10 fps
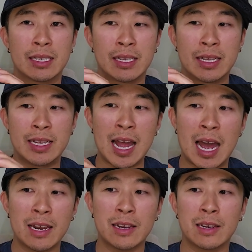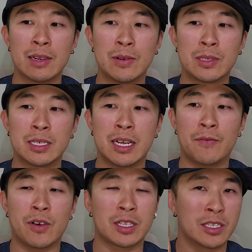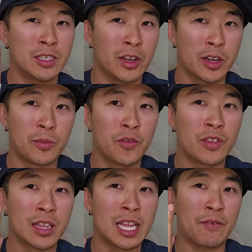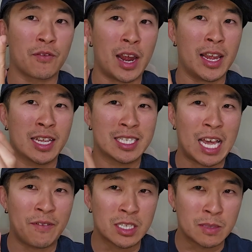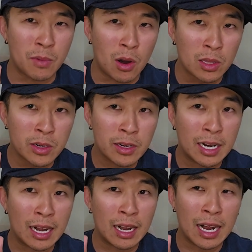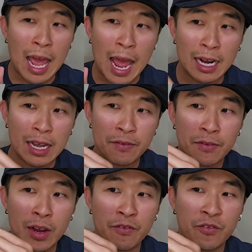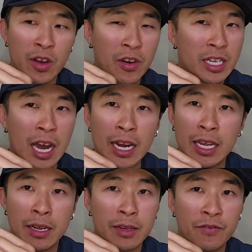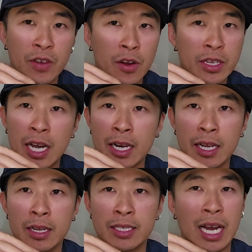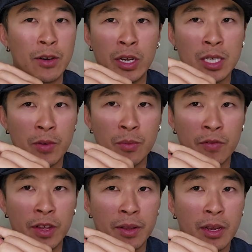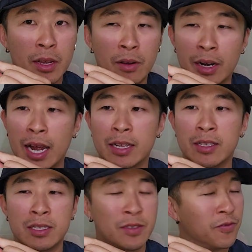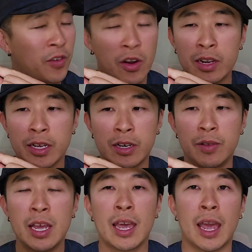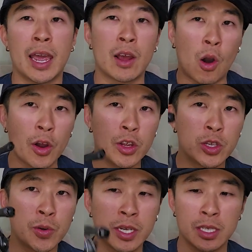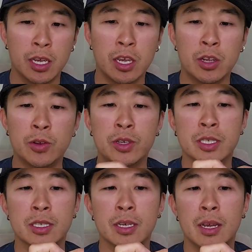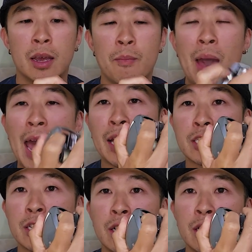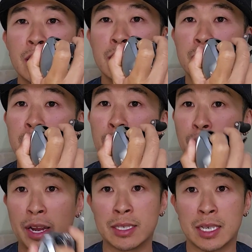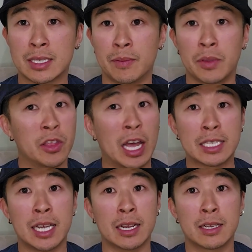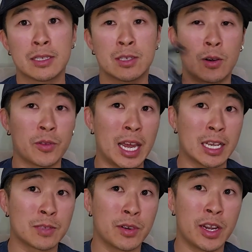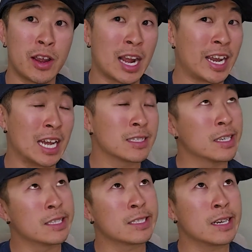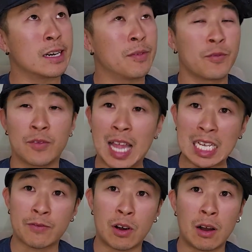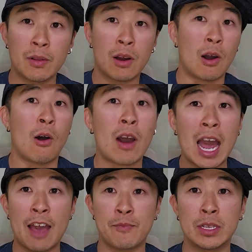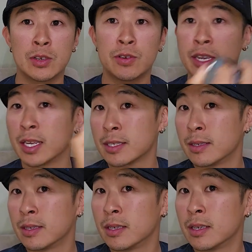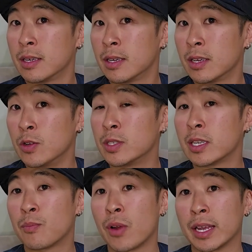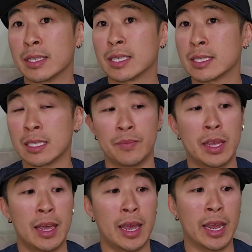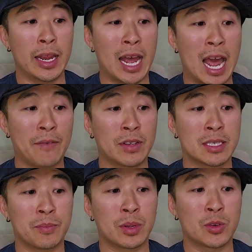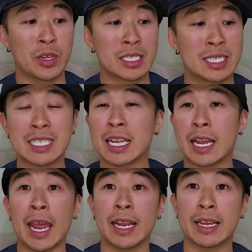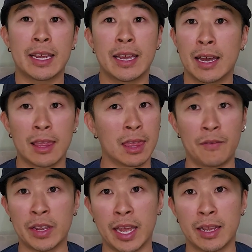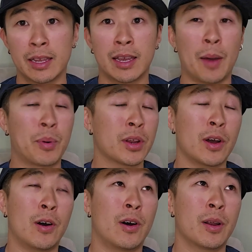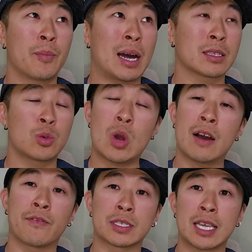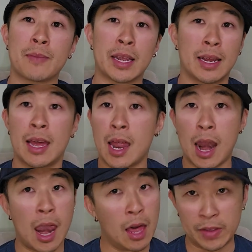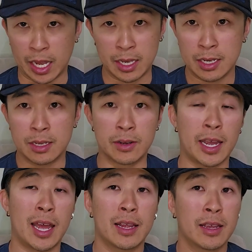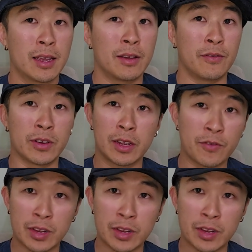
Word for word: not loose enough where it's, you can move left and right. It just has a small little clack left and right, very tiny, very tiny. It's not noisy when you move it, okay? Very little. And all you do is you just manage the braking system, that's it. So yeah, this reel here I got since last fall. All I have been doing is using the braking system. And I have this between 6 and 8, loving it. I put it on about 12 for skipping, loving it, okay? Really,